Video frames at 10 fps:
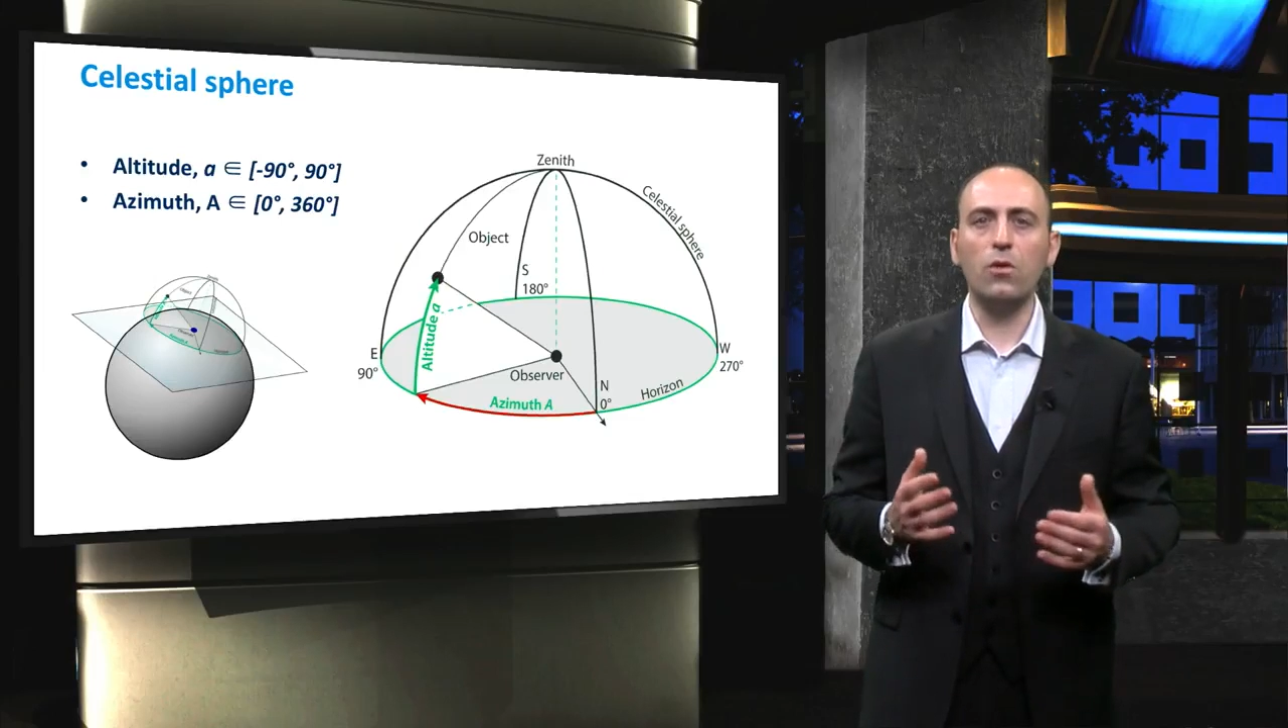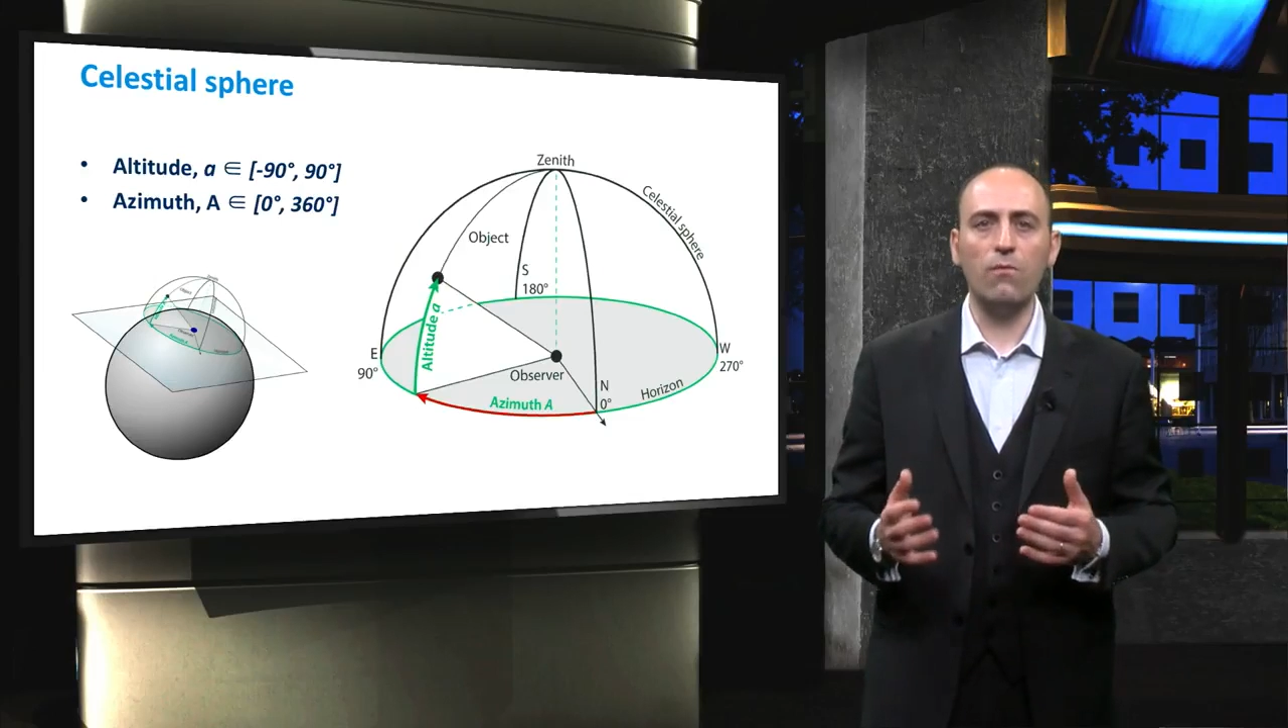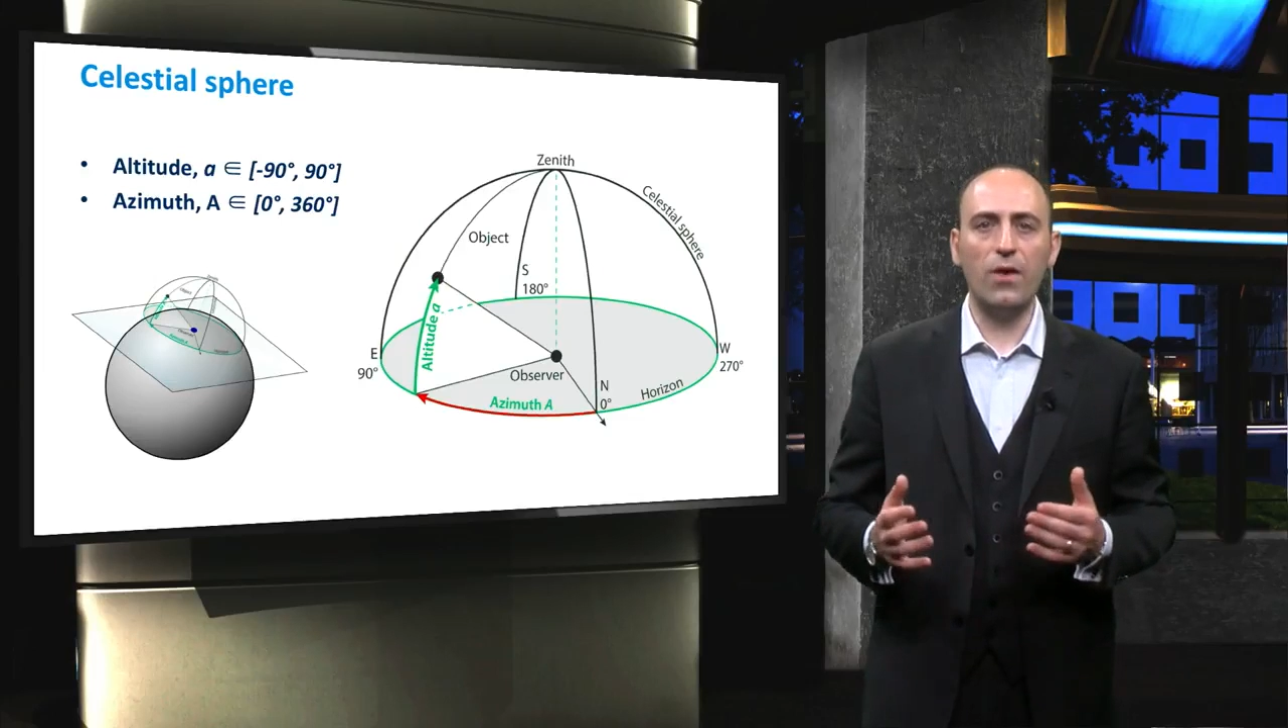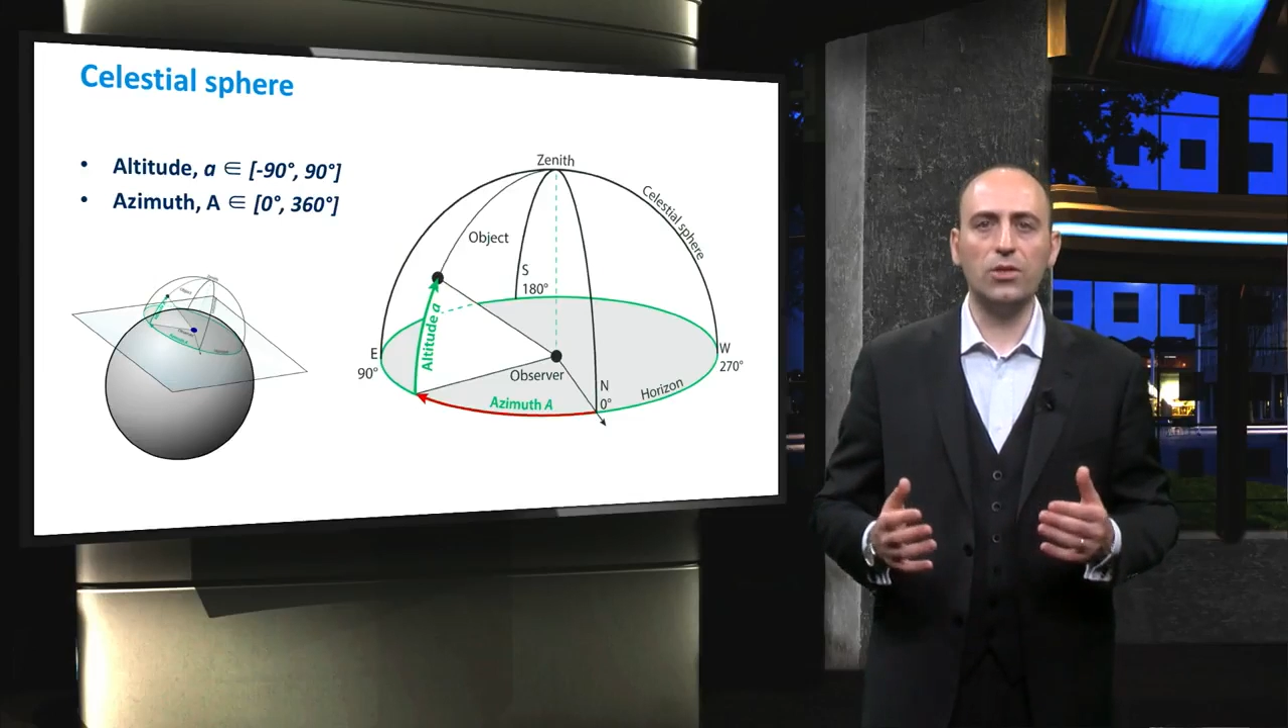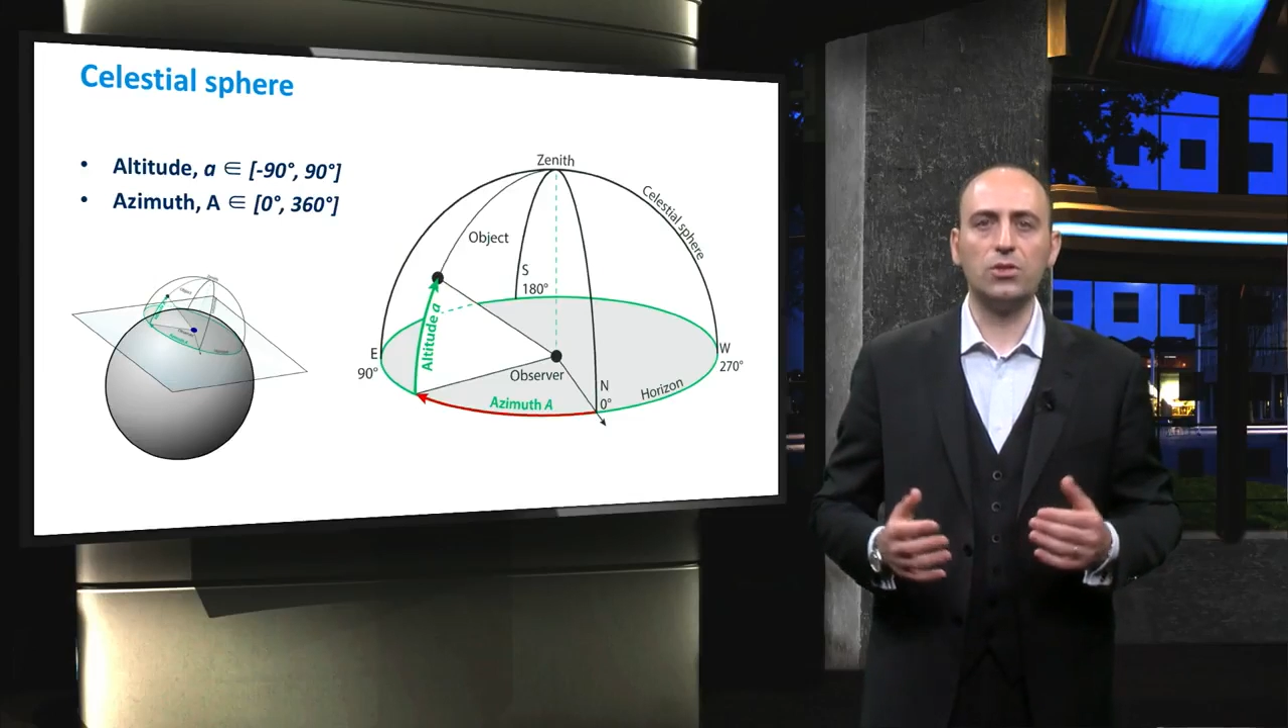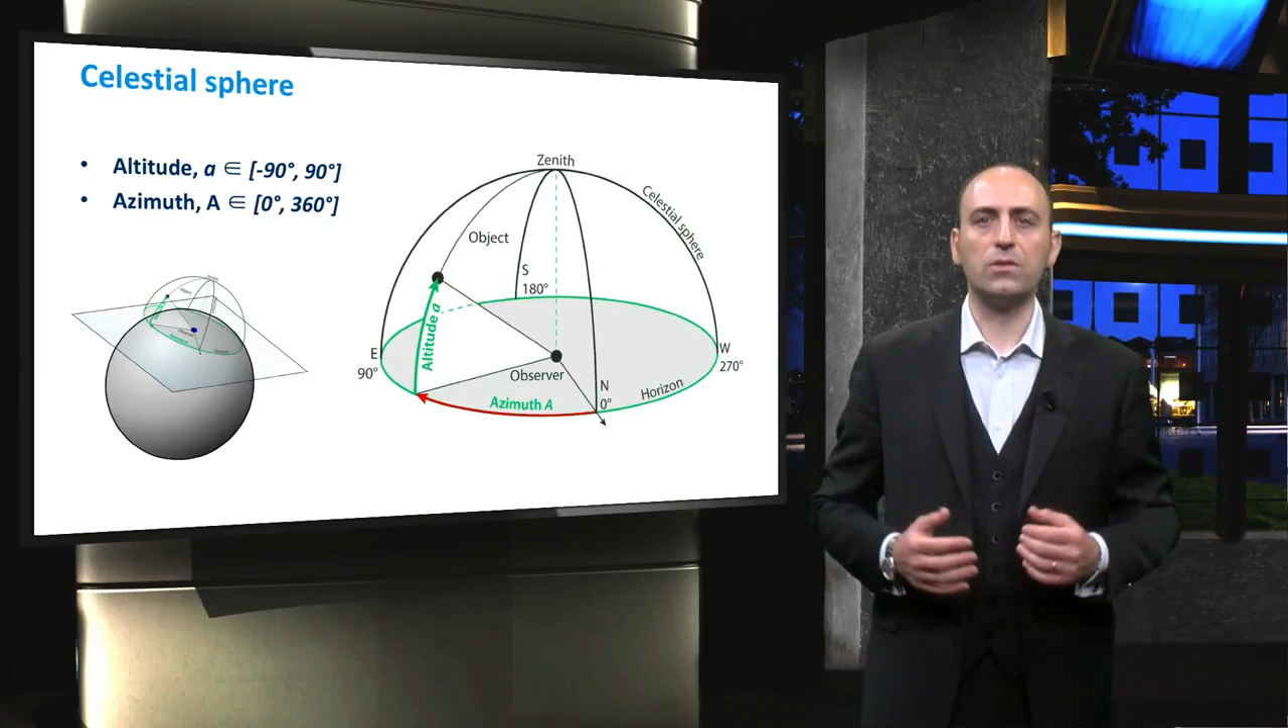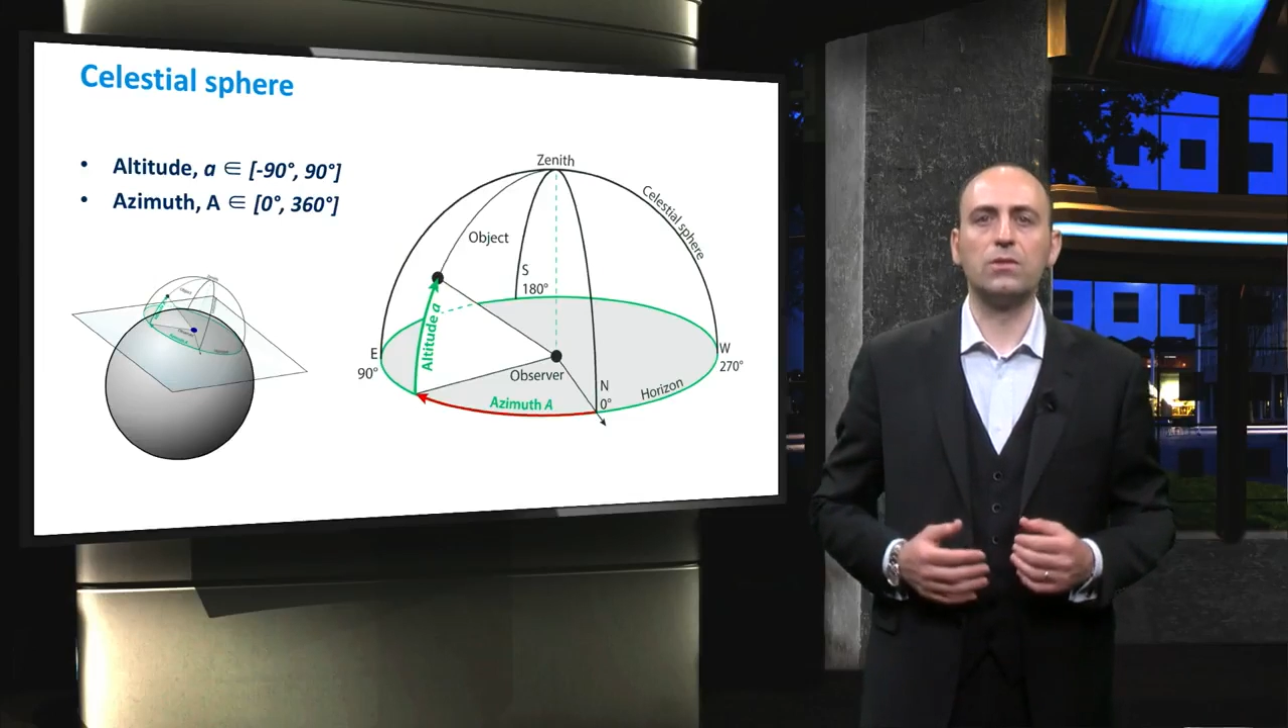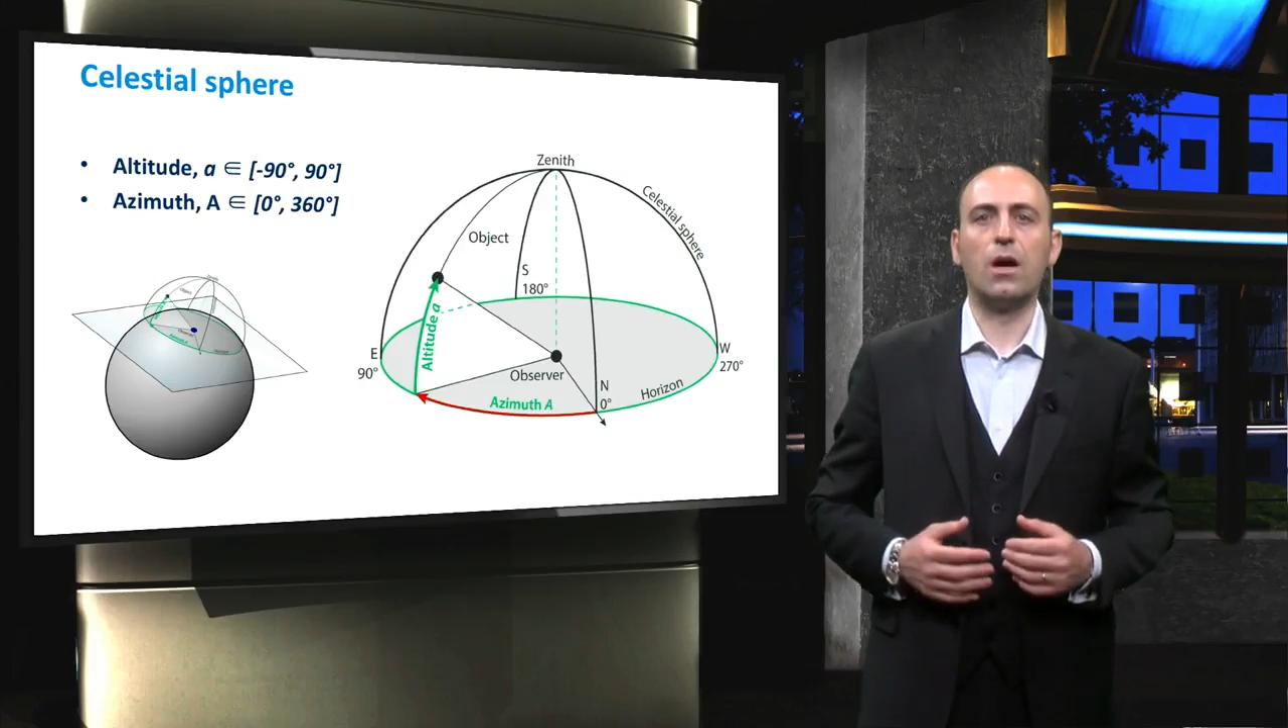conventions